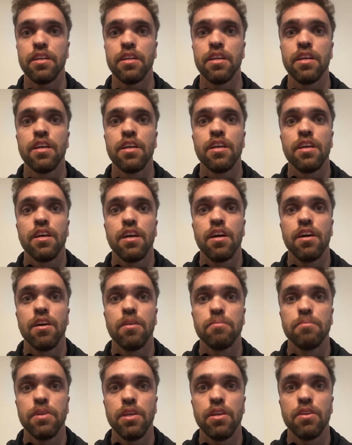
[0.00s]

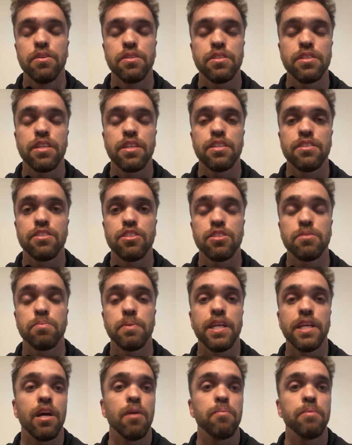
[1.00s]
and you know, it's just
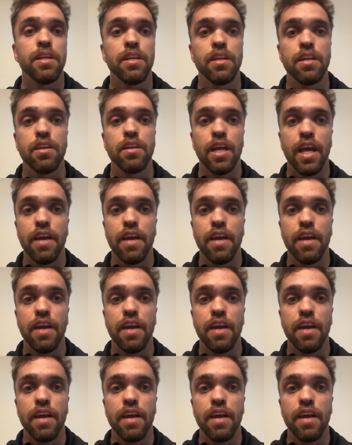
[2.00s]
becoming